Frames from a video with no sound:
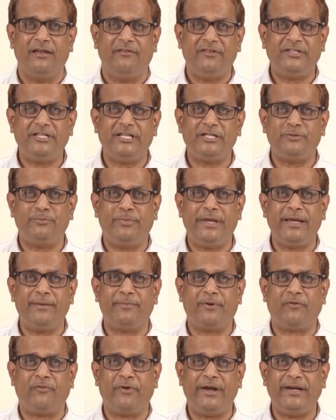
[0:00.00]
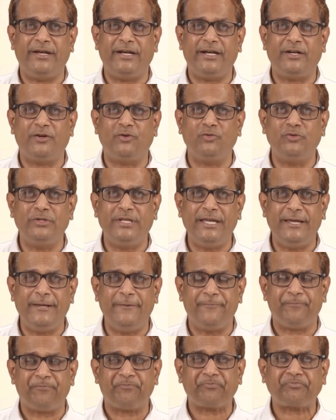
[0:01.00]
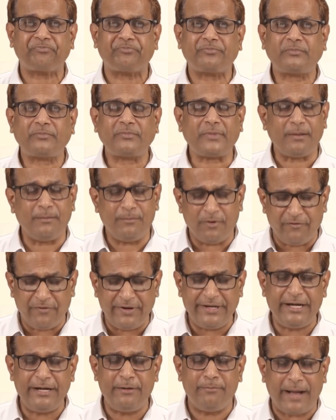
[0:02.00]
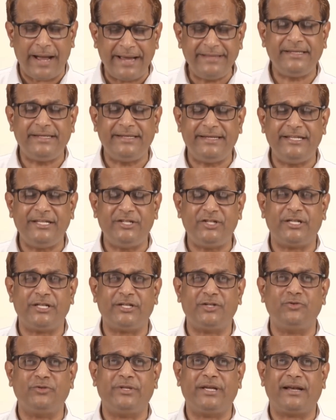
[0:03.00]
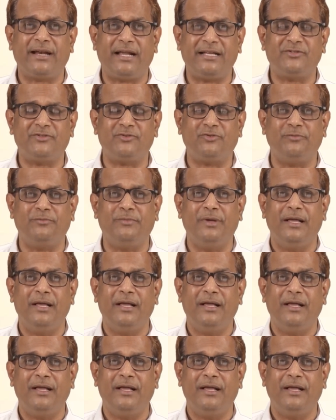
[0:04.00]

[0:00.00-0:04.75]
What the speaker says: which is being provided by the teacher to the classroom,